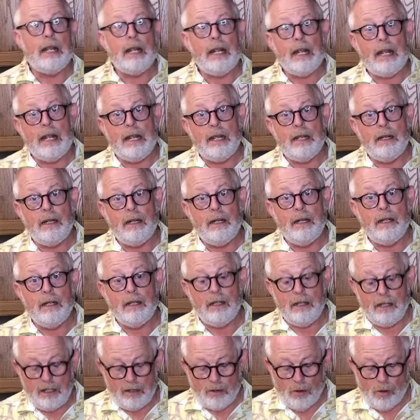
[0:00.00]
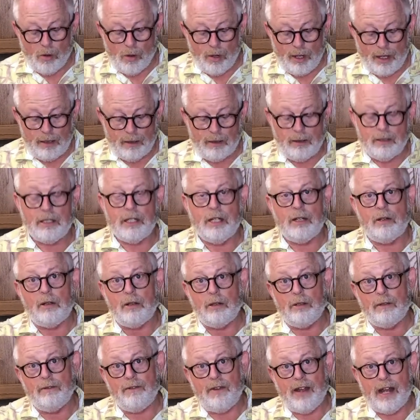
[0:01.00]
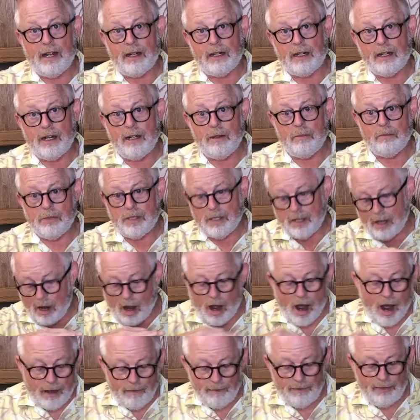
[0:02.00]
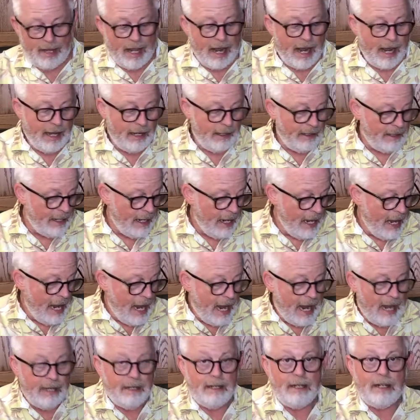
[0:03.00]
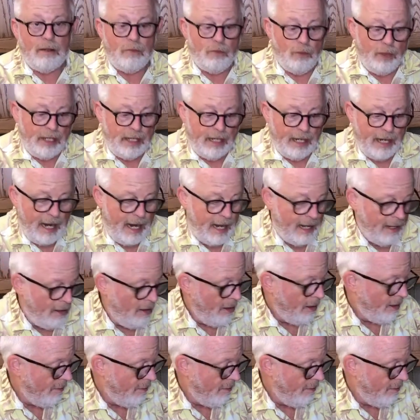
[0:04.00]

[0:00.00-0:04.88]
in the oil until all the fat comes off that, and then we can add all our